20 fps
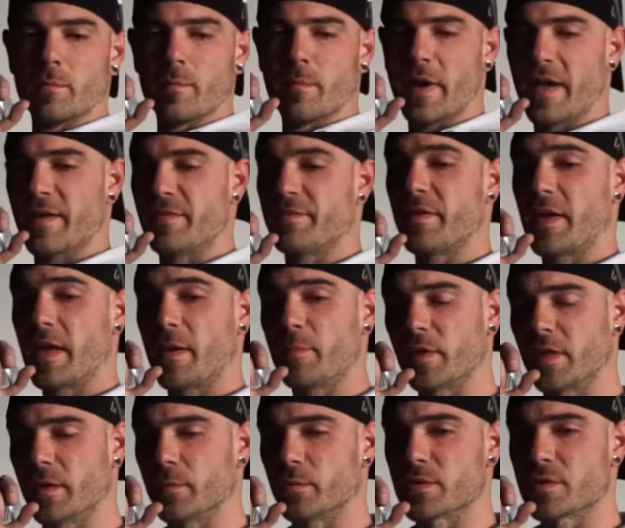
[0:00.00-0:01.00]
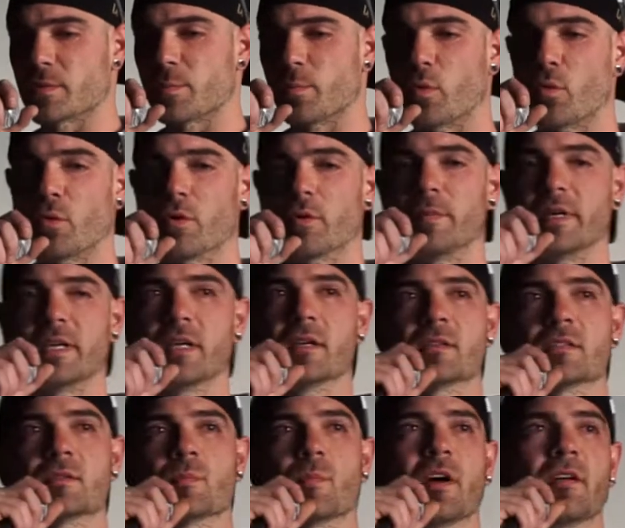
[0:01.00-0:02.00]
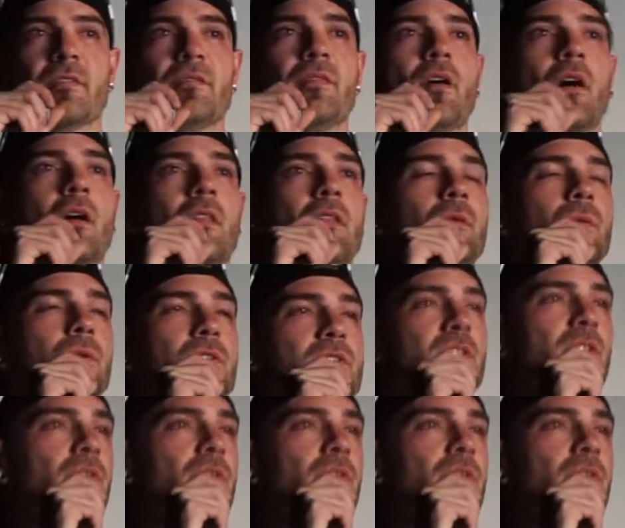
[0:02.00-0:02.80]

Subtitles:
my family was poor because my father was a